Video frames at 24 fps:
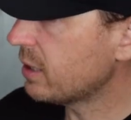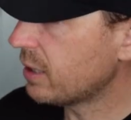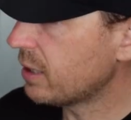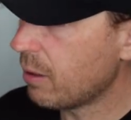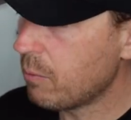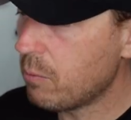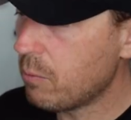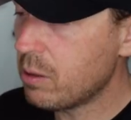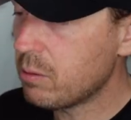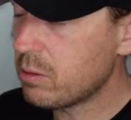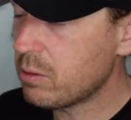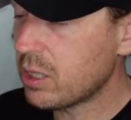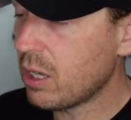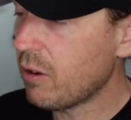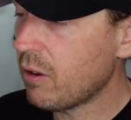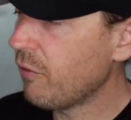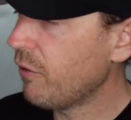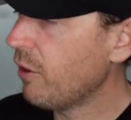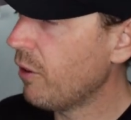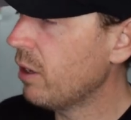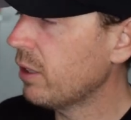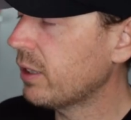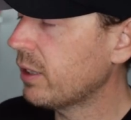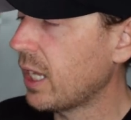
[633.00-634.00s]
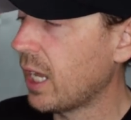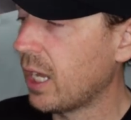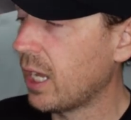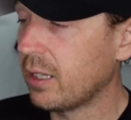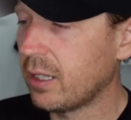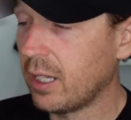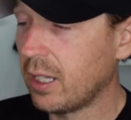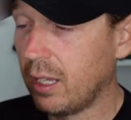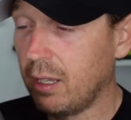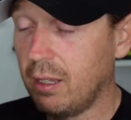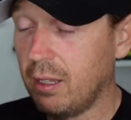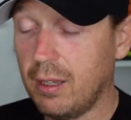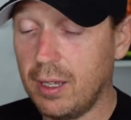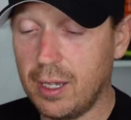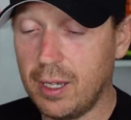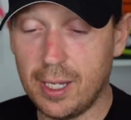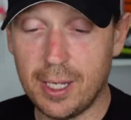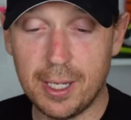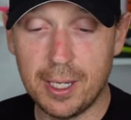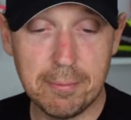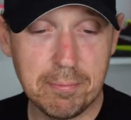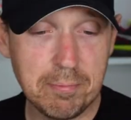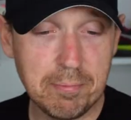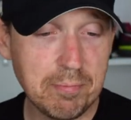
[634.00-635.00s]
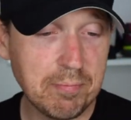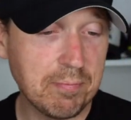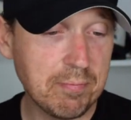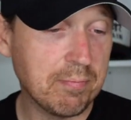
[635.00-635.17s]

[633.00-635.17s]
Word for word: done well so far down there. Yeah,